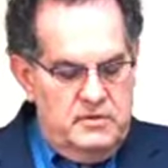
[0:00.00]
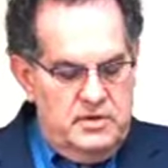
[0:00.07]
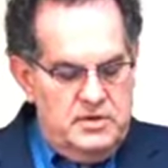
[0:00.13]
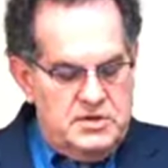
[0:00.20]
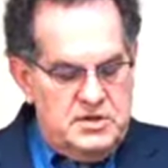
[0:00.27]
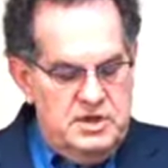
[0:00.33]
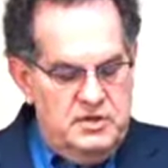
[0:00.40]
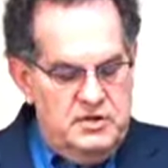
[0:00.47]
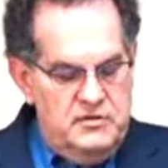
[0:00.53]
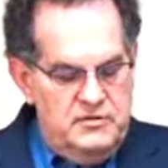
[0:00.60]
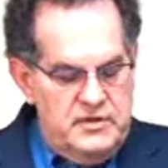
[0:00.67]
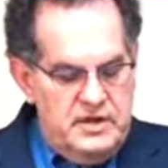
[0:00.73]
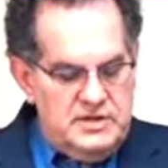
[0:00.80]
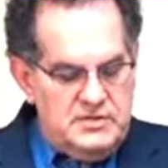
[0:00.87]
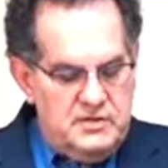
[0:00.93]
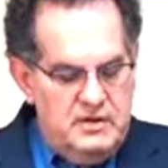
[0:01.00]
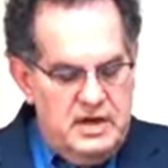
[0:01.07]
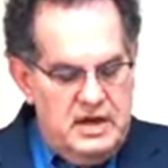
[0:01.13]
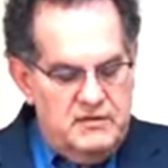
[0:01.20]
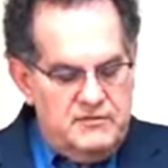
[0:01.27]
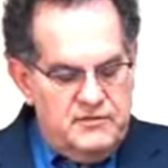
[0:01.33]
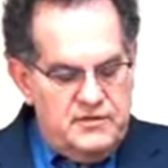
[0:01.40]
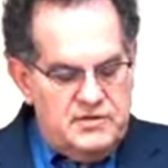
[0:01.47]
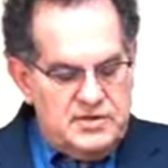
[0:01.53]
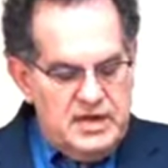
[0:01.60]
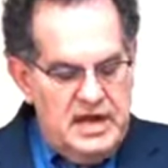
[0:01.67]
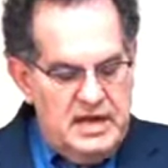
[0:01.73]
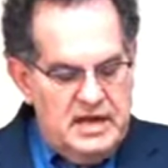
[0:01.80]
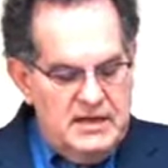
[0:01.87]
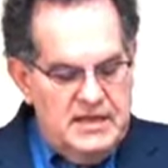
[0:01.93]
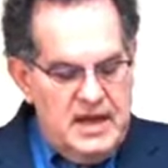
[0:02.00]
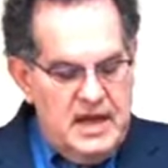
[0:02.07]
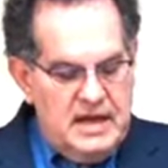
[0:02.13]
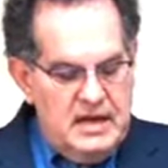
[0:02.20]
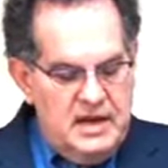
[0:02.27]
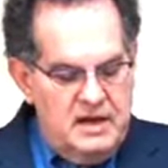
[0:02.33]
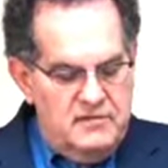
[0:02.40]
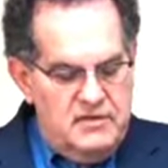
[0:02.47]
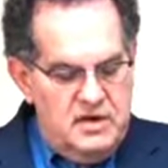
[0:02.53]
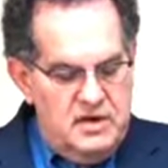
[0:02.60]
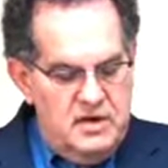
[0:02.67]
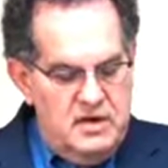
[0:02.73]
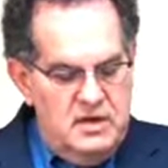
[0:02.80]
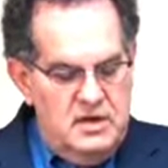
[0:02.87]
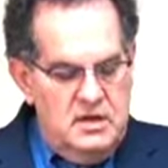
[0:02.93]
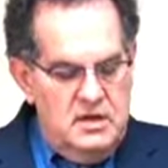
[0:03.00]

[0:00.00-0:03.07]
for the children of Israel have forsaken thy covenant,